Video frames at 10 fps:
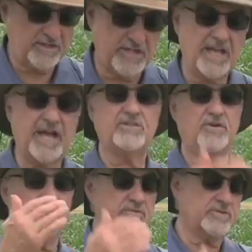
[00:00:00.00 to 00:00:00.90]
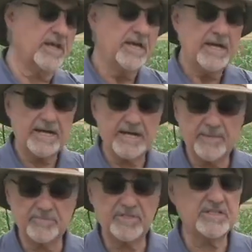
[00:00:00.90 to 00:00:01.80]
You cut those,
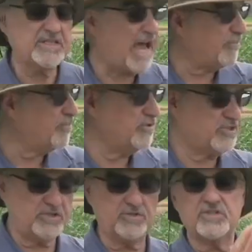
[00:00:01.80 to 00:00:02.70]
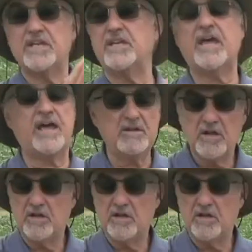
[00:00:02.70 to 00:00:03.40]
um, the tap roots, and you'll see that,